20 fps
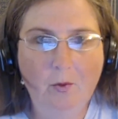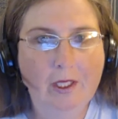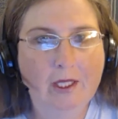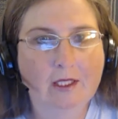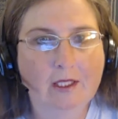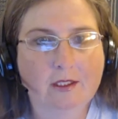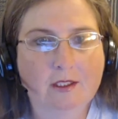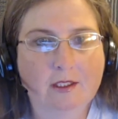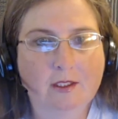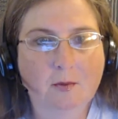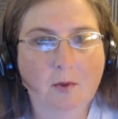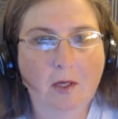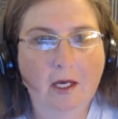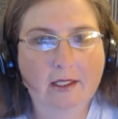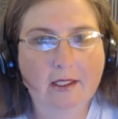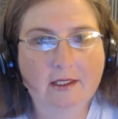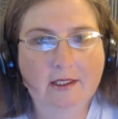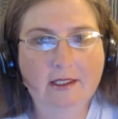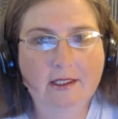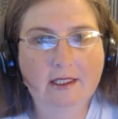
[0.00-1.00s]
religious
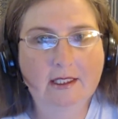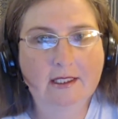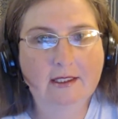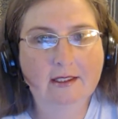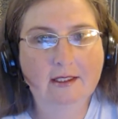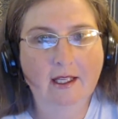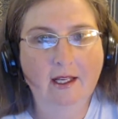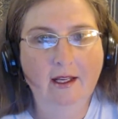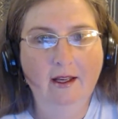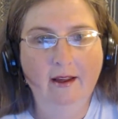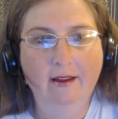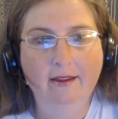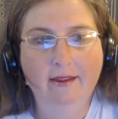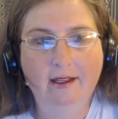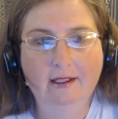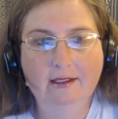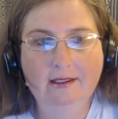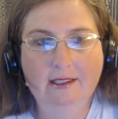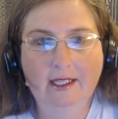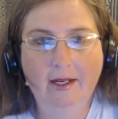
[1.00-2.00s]
practices
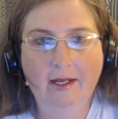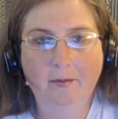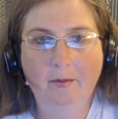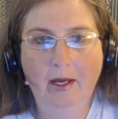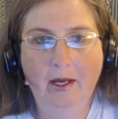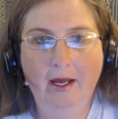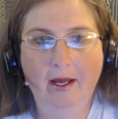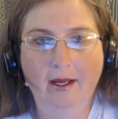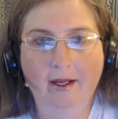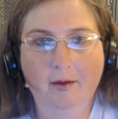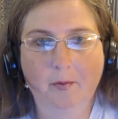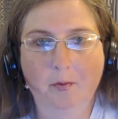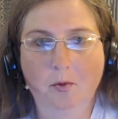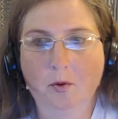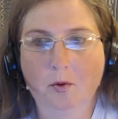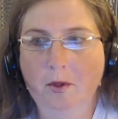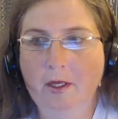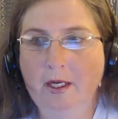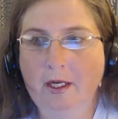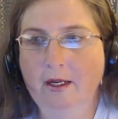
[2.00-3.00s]
that date back
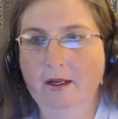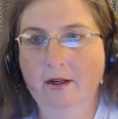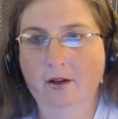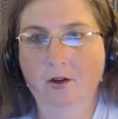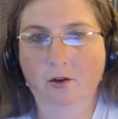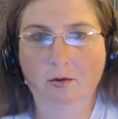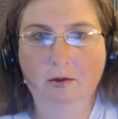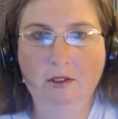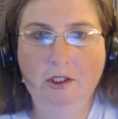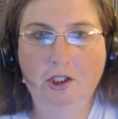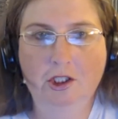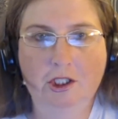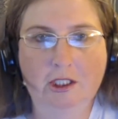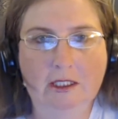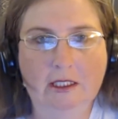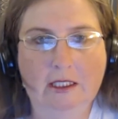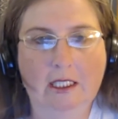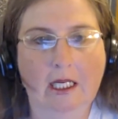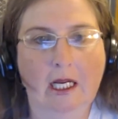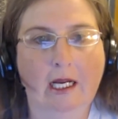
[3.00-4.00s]

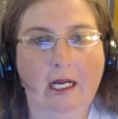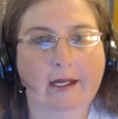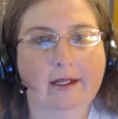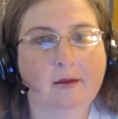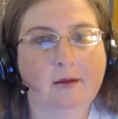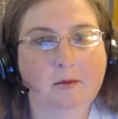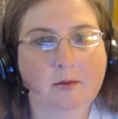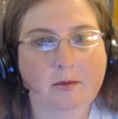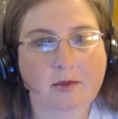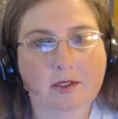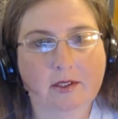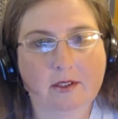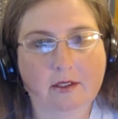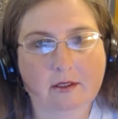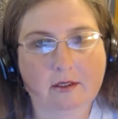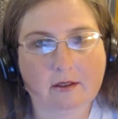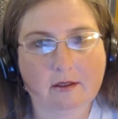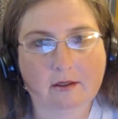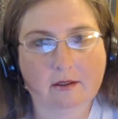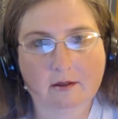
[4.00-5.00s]
pre-Christian
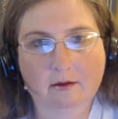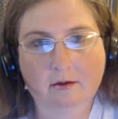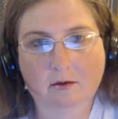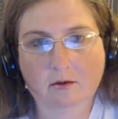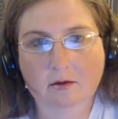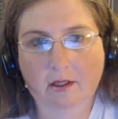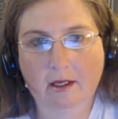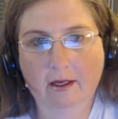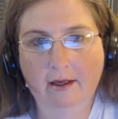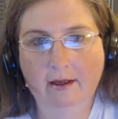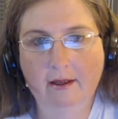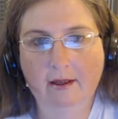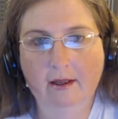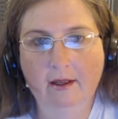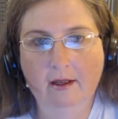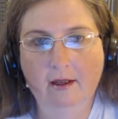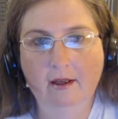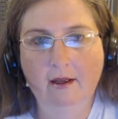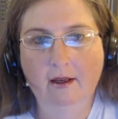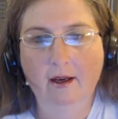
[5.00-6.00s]
times. Okay.
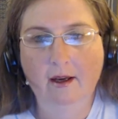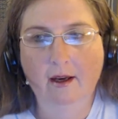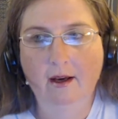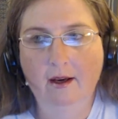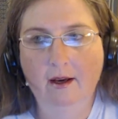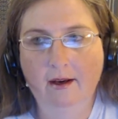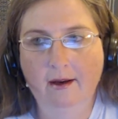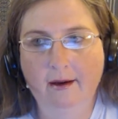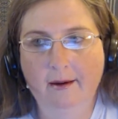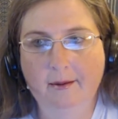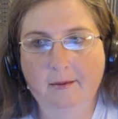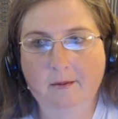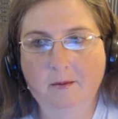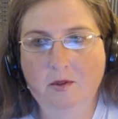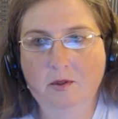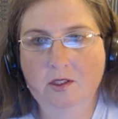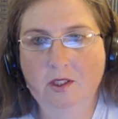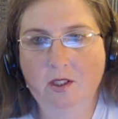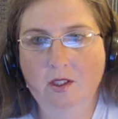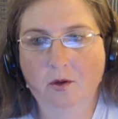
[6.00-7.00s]

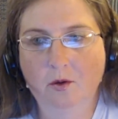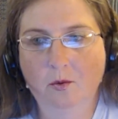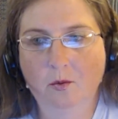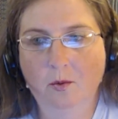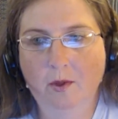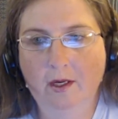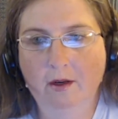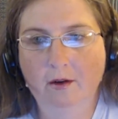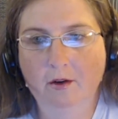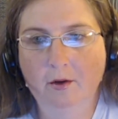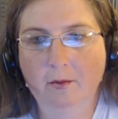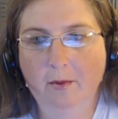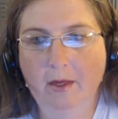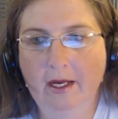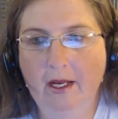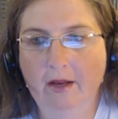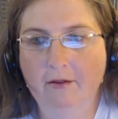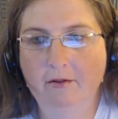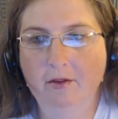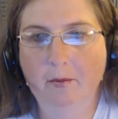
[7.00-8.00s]
So where you
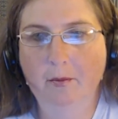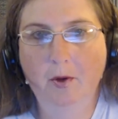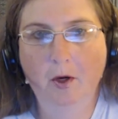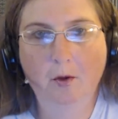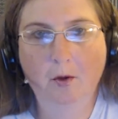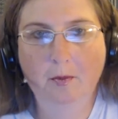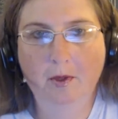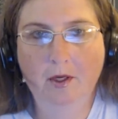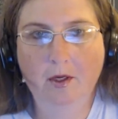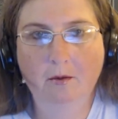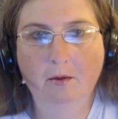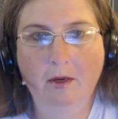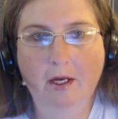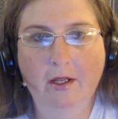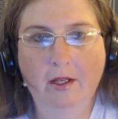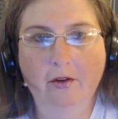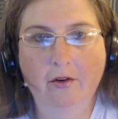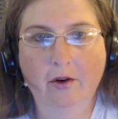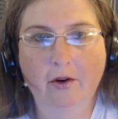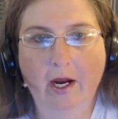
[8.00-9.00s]
might have the Pope on a
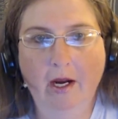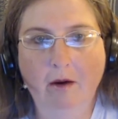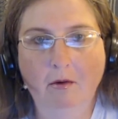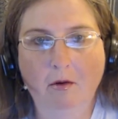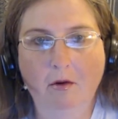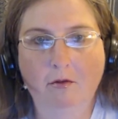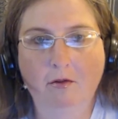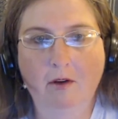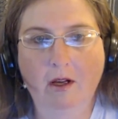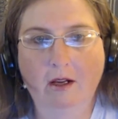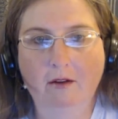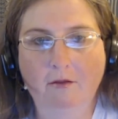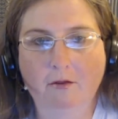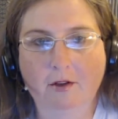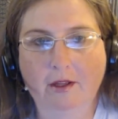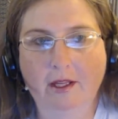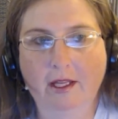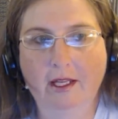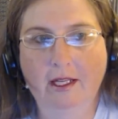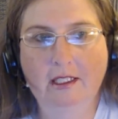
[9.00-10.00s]
regular Hierophant
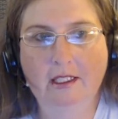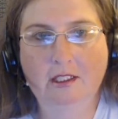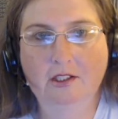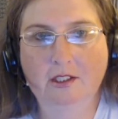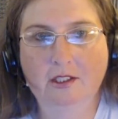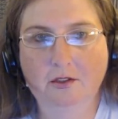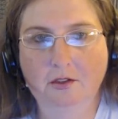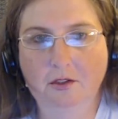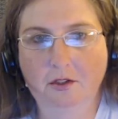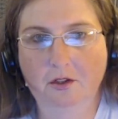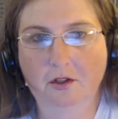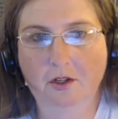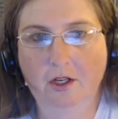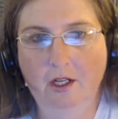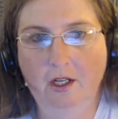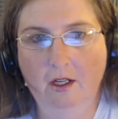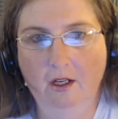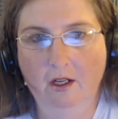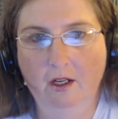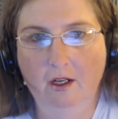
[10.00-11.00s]
for the Ancestor,
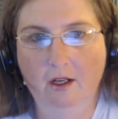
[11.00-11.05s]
